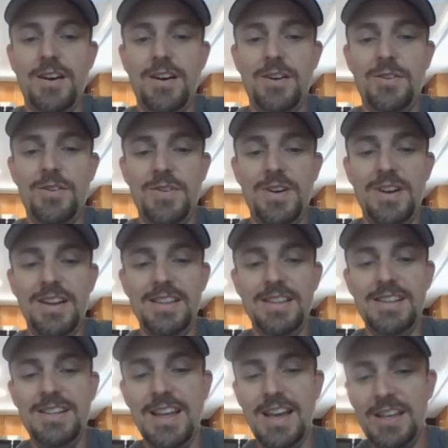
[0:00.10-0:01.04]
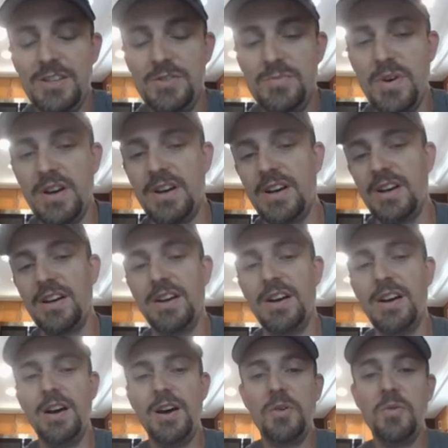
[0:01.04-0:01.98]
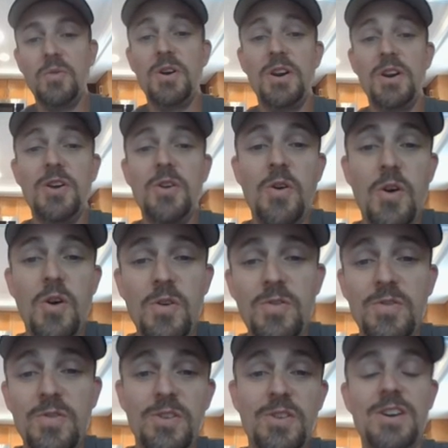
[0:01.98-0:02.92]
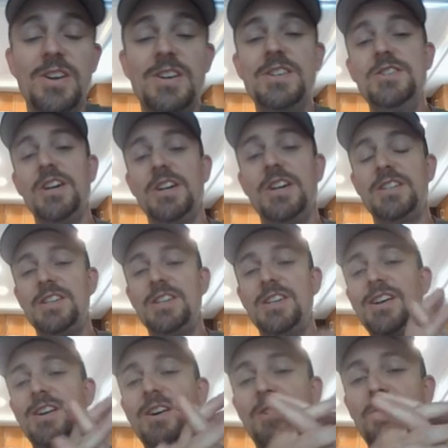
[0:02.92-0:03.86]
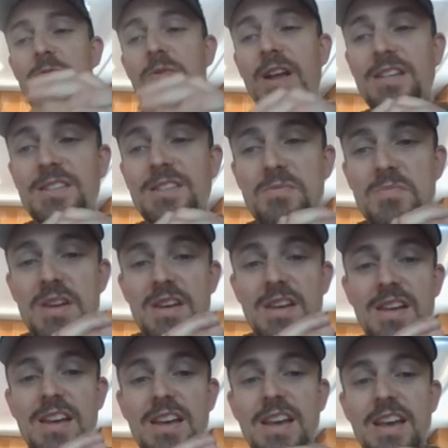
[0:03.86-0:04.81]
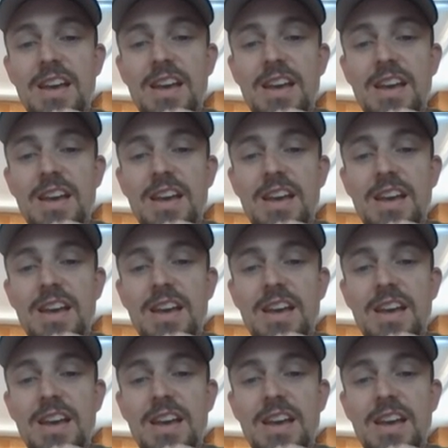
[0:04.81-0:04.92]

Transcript: All right, Ledesma, we're going to go over adjusting a recipe.